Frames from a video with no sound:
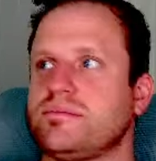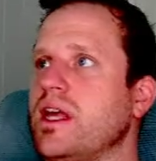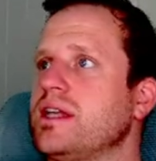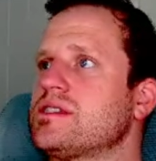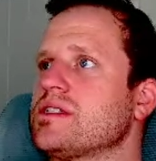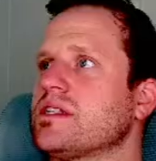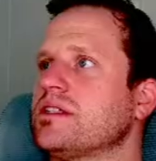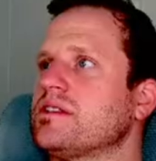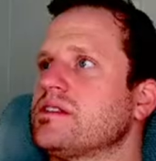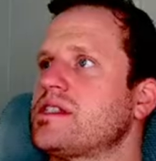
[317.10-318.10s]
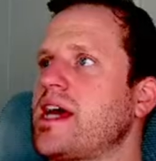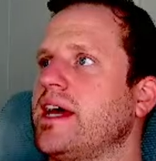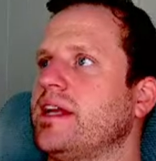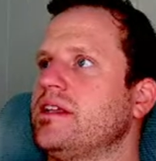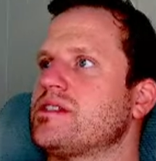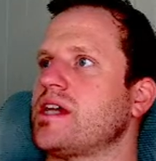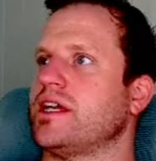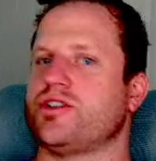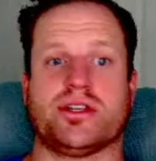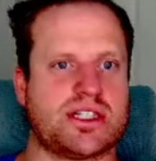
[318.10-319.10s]
It's a little sad because I enjoy
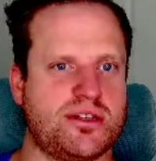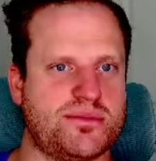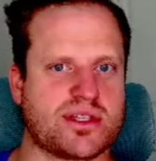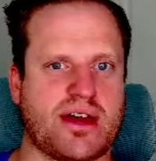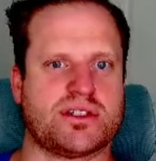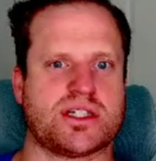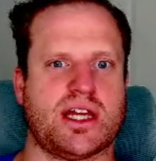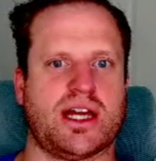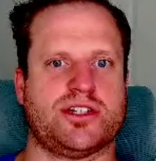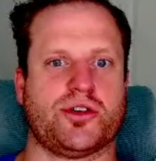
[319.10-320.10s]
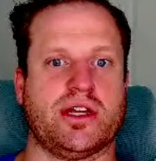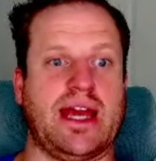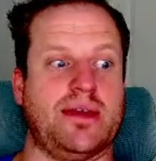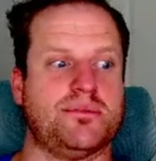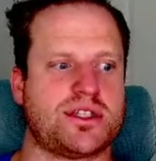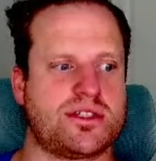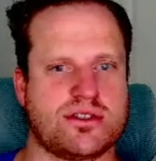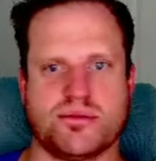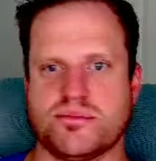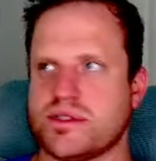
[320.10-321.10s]
systems. Obviously, I enjoy game
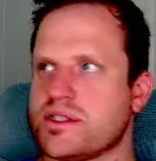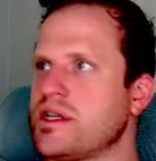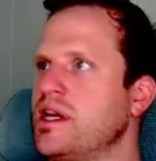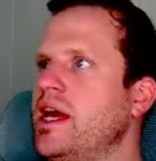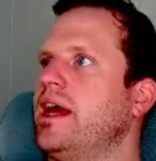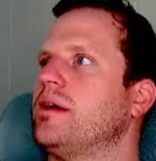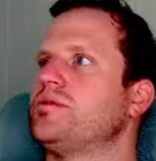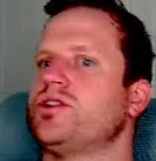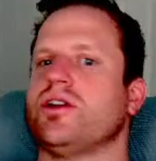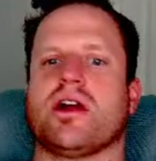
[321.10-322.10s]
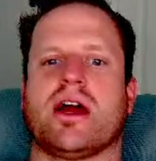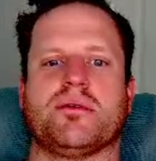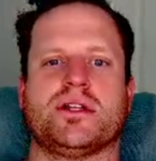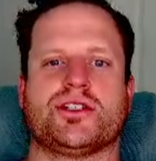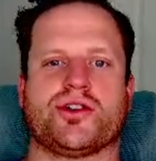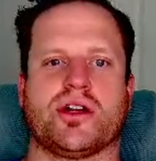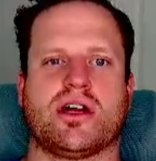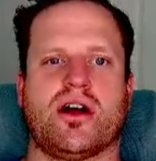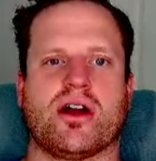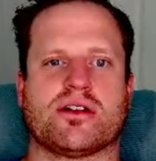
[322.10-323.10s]
systems, and I'm sure I would enjoy
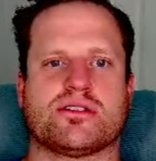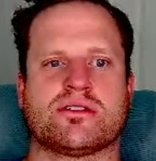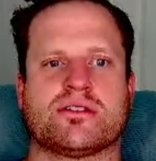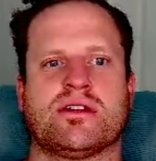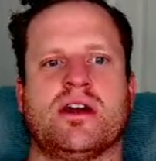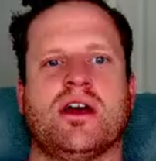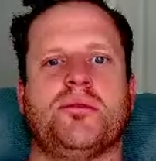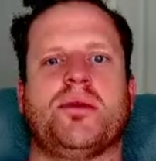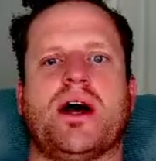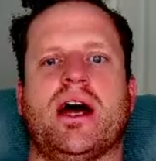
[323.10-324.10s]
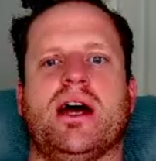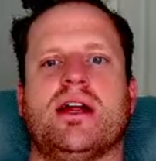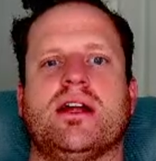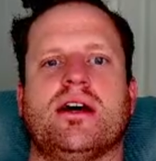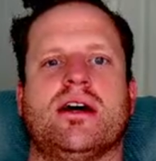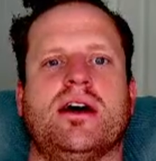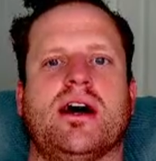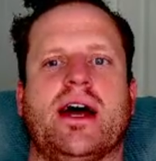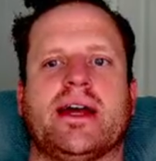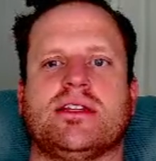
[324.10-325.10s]
cars. But
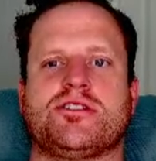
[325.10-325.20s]
at this